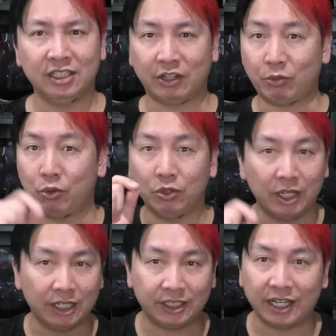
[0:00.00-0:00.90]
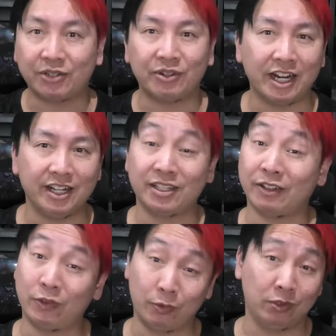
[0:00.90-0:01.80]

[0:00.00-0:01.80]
that were all like decorated and stuff that